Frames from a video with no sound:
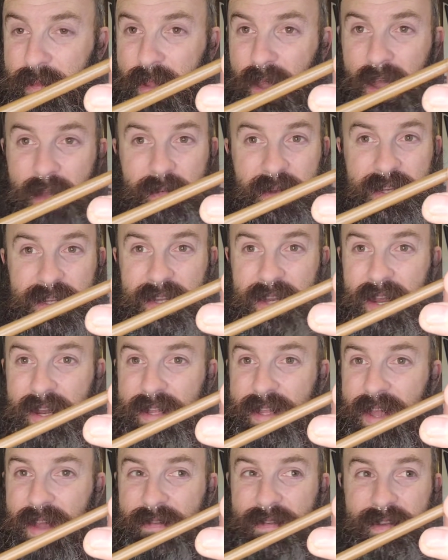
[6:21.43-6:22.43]
I'm excited
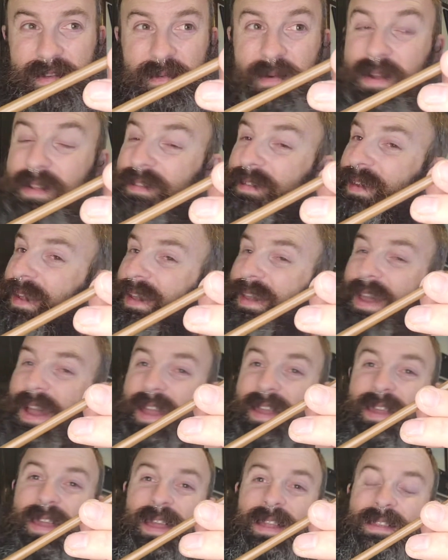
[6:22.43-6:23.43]
to have this wand set.
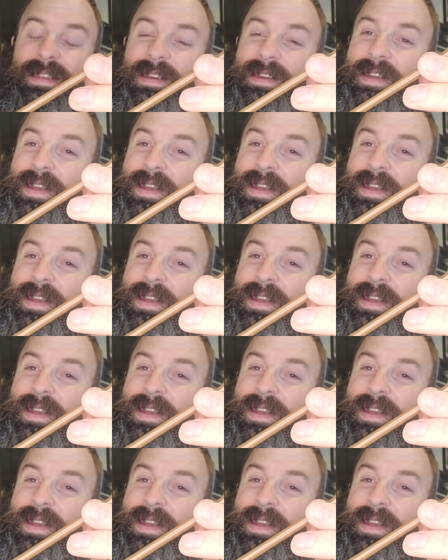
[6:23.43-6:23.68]
I can't tell